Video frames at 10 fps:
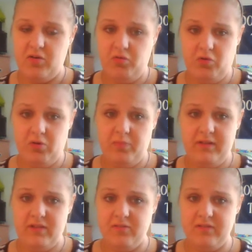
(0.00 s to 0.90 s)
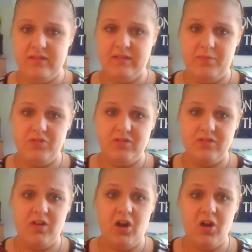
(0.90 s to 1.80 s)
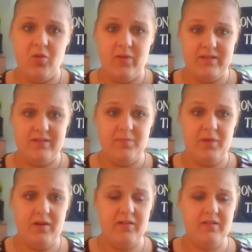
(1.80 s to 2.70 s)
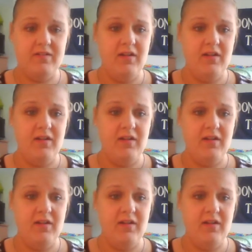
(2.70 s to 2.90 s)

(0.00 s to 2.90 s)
Normally those exceptions are Quest bars.